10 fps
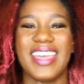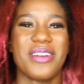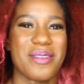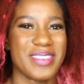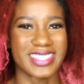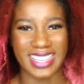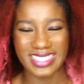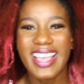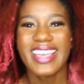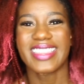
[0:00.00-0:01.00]
Anyway,
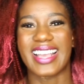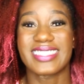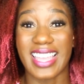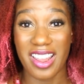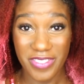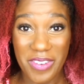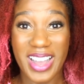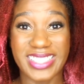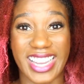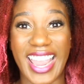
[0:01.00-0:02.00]
beauties, thanks again for
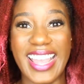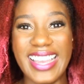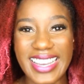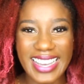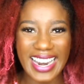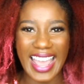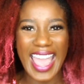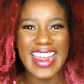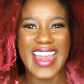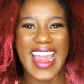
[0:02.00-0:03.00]
watching.
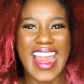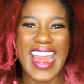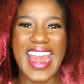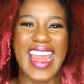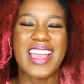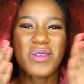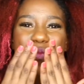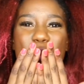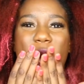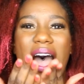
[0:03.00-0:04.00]
Later.
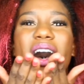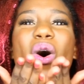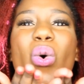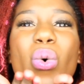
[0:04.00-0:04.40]
Mwah.